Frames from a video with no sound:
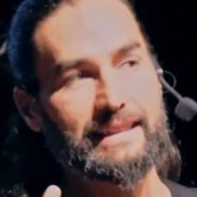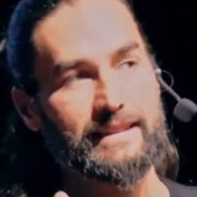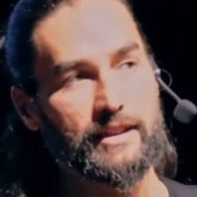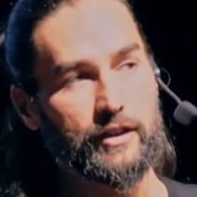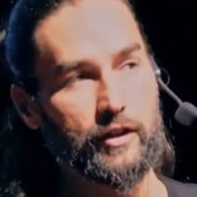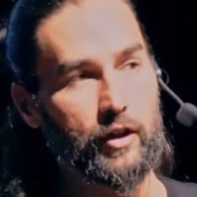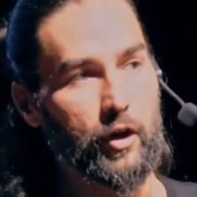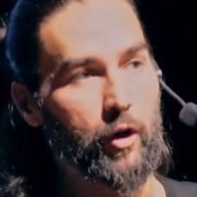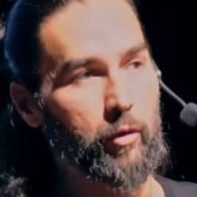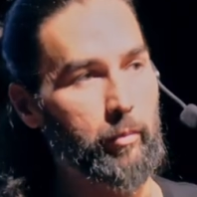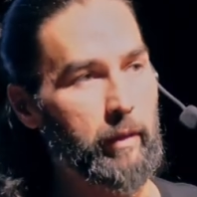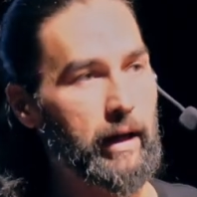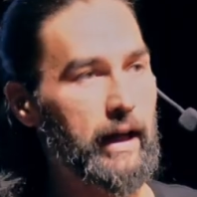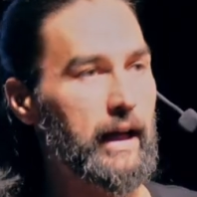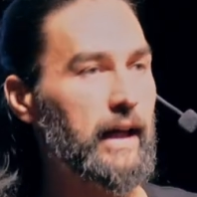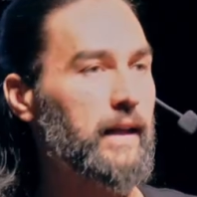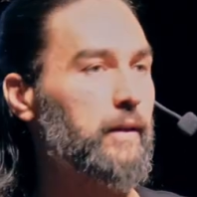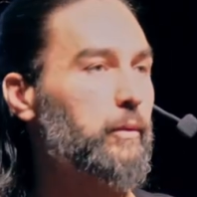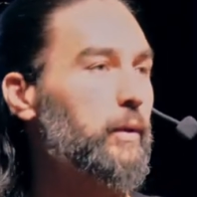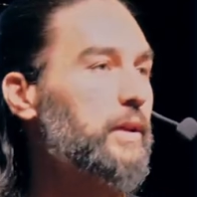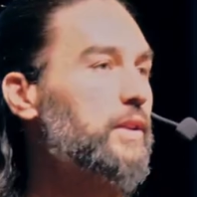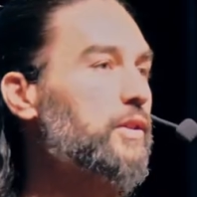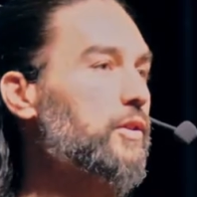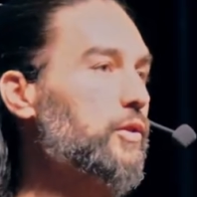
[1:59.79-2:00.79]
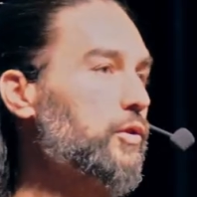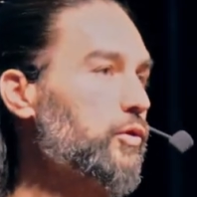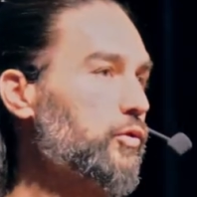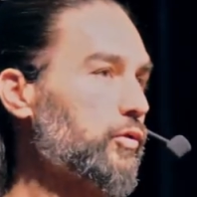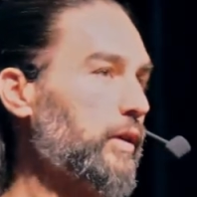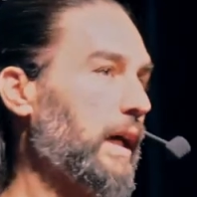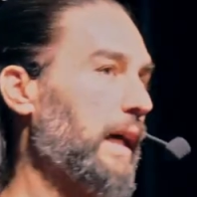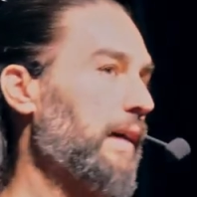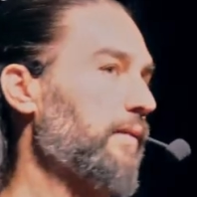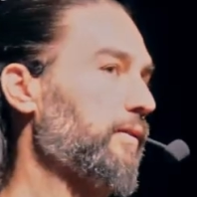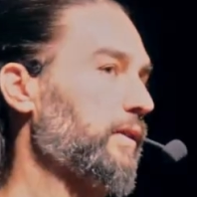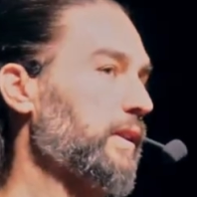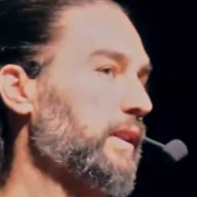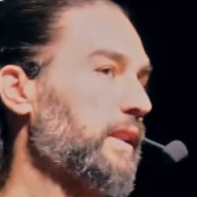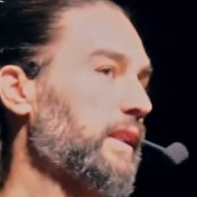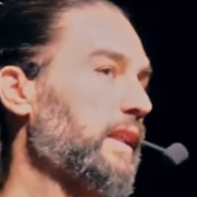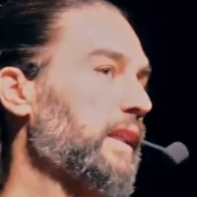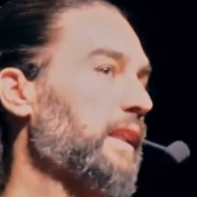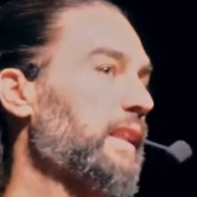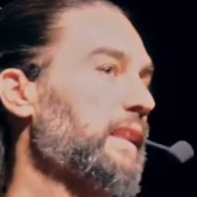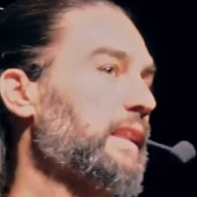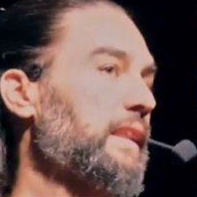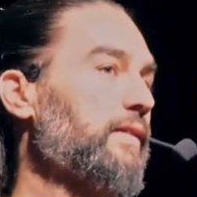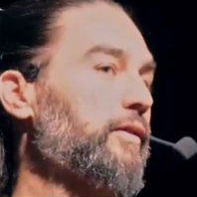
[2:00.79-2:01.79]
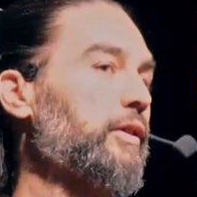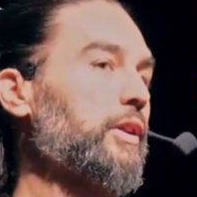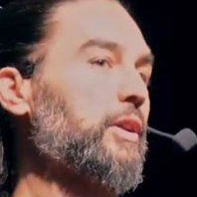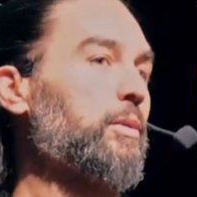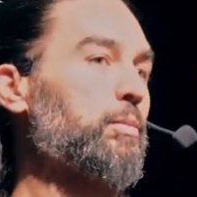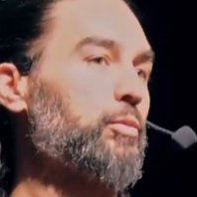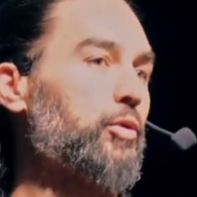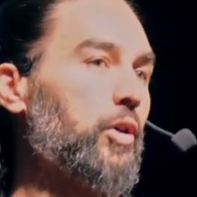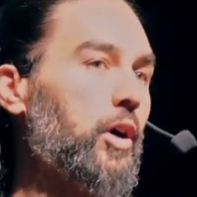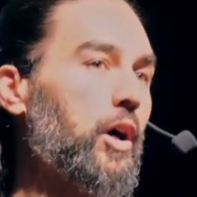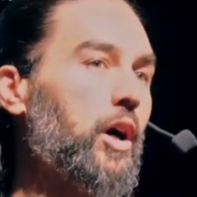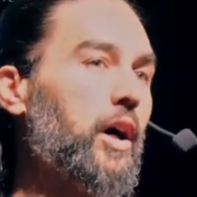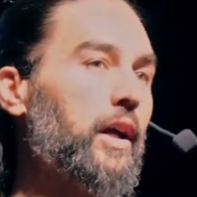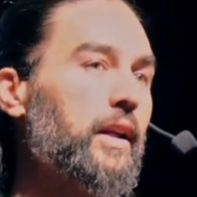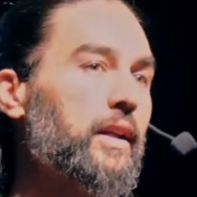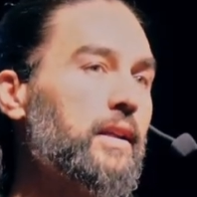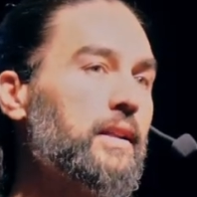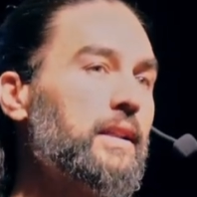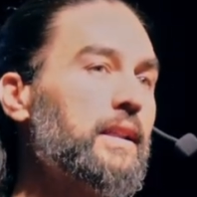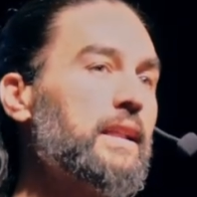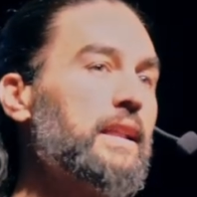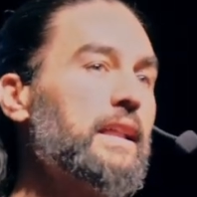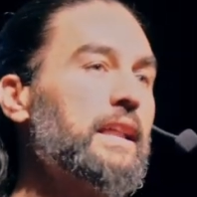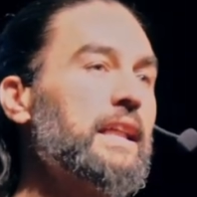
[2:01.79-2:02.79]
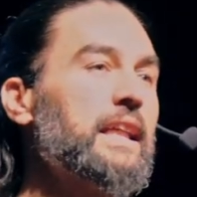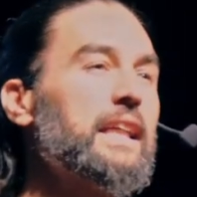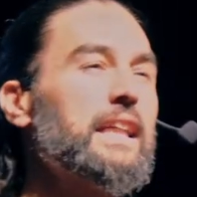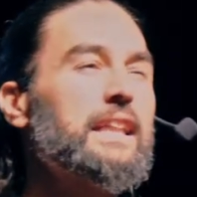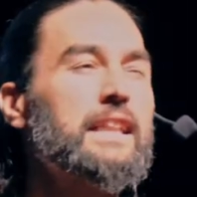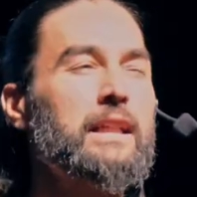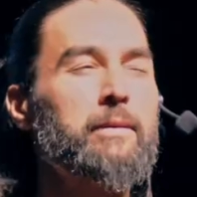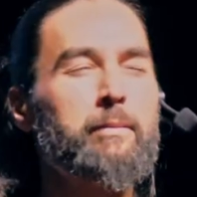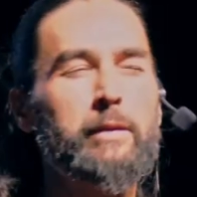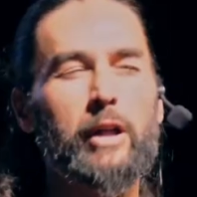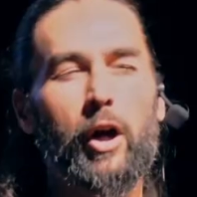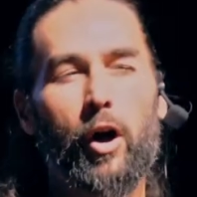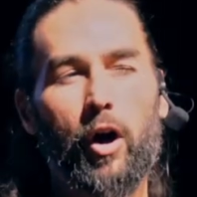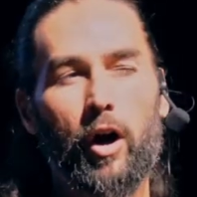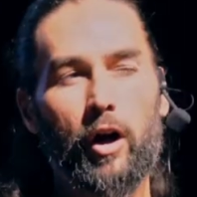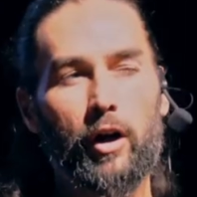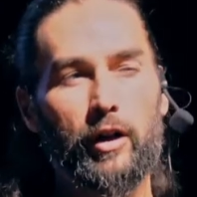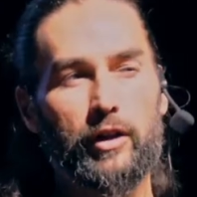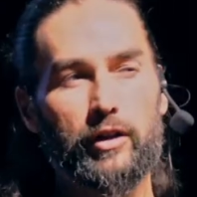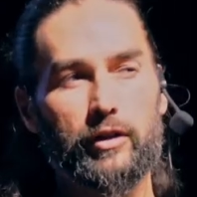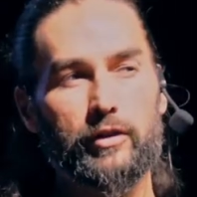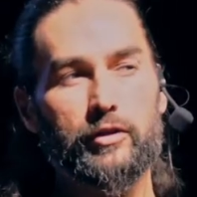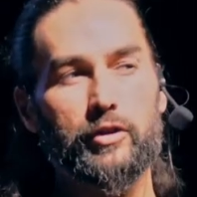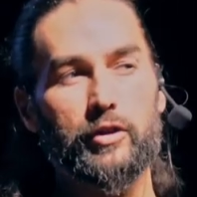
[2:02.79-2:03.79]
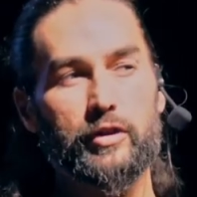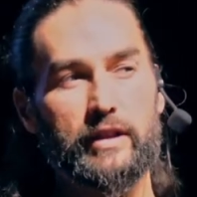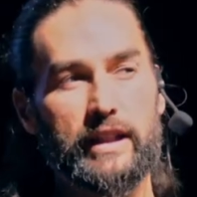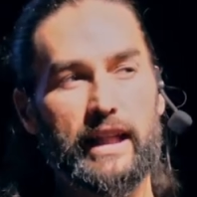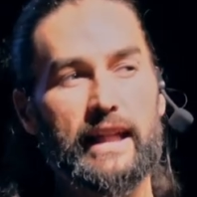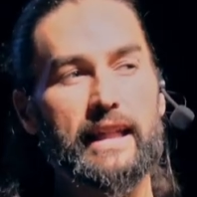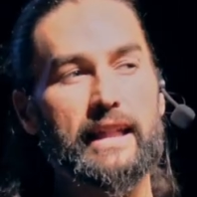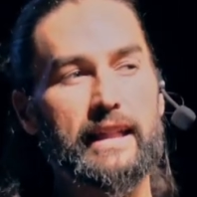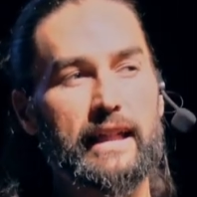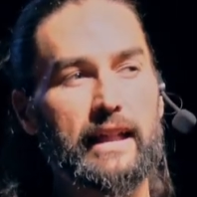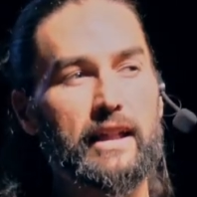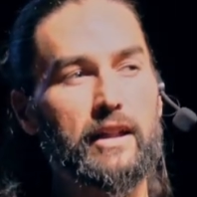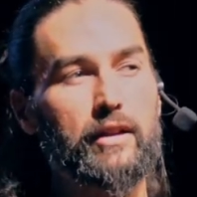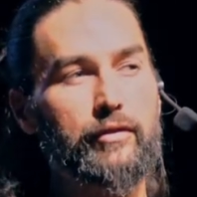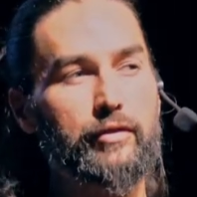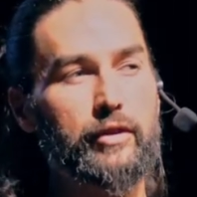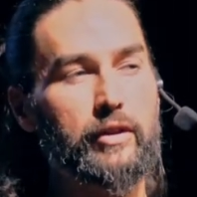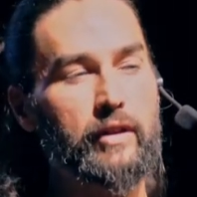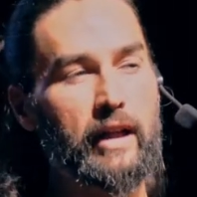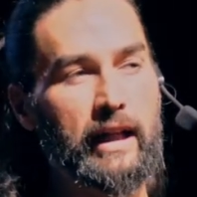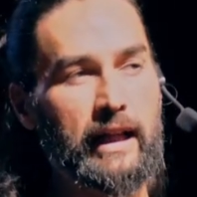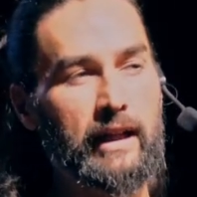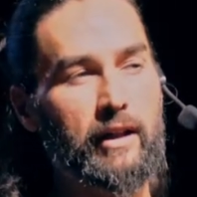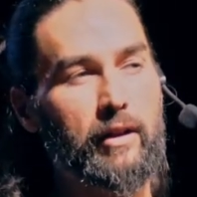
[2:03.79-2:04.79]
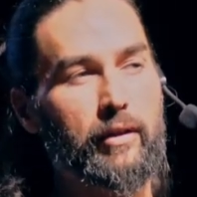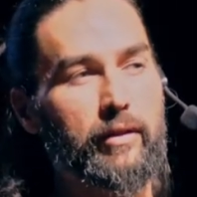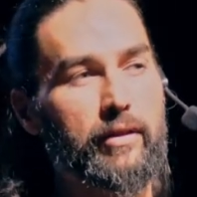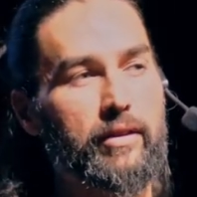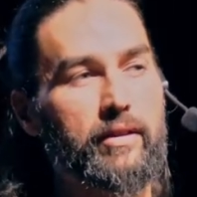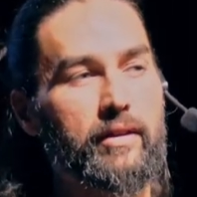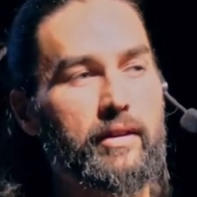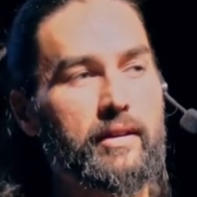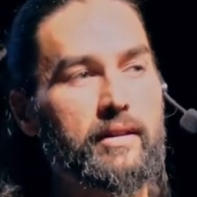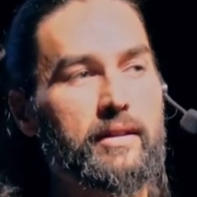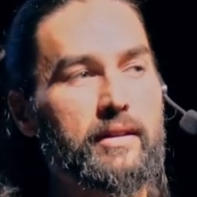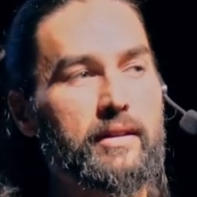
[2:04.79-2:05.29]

a nomad, when you're traveling and living abroad, it can be harder to take care of your health?